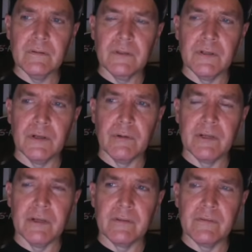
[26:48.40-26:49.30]
you know,
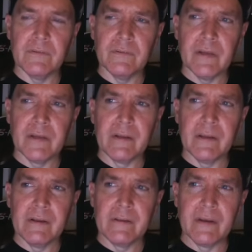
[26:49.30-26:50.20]
and it's and
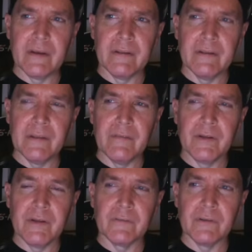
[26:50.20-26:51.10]
and again, he,
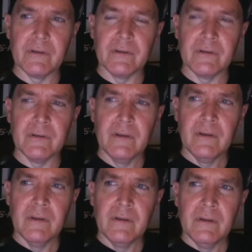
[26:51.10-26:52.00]
even as uh
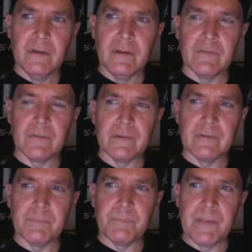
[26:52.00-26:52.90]
his
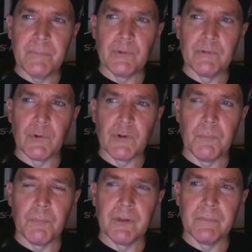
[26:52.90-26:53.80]
people who'd grown
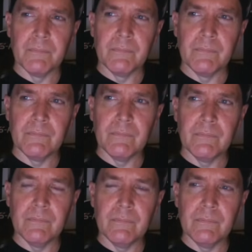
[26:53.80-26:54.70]
up with him
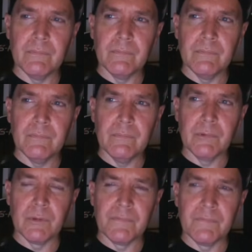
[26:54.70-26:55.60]

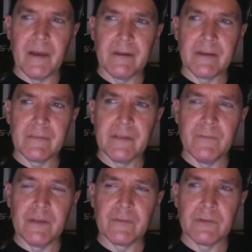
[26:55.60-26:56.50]
were emphatic that
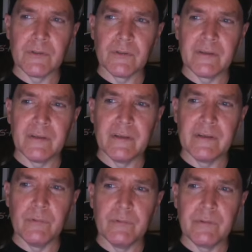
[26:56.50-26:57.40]
even as a little kid,
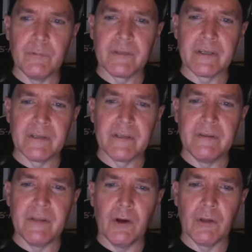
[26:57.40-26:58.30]
he was he was like a
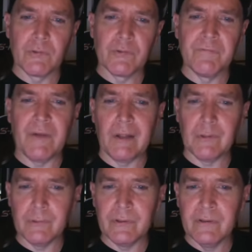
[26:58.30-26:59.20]
kid that others
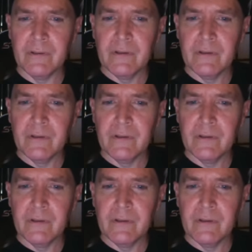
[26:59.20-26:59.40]
followed.